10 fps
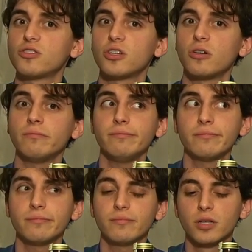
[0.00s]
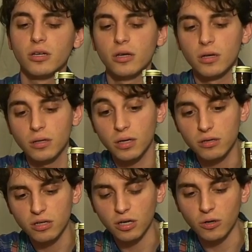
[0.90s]
so hmm, I
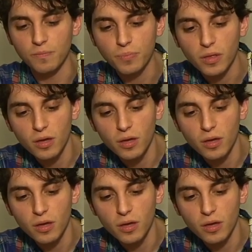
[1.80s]
don't know.